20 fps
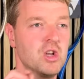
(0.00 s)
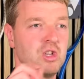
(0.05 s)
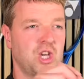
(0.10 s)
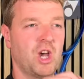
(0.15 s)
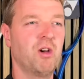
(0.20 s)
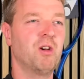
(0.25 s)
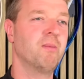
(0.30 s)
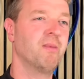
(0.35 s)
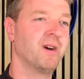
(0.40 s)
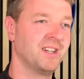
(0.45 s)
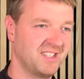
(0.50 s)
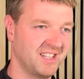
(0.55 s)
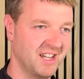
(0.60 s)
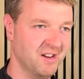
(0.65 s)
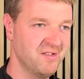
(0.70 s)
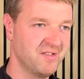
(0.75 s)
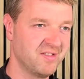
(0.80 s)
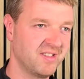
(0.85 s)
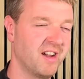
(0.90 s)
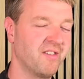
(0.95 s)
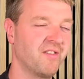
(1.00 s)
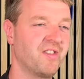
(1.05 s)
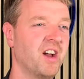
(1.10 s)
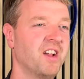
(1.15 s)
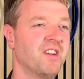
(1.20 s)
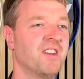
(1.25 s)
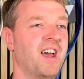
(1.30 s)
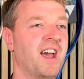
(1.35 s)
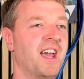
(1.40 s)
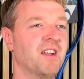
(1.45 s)
Joe and myself have
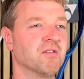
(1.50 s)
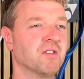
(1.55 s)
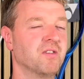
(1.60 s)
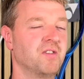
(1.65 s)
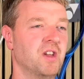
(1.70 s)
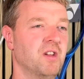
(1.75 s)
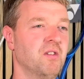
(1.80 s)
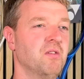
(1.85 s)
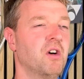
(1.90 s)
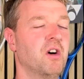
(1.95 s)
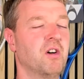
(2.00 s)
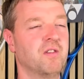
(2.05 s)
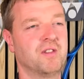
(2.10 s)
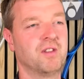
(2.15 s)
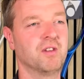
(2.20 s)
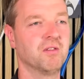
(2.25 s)
done a review of the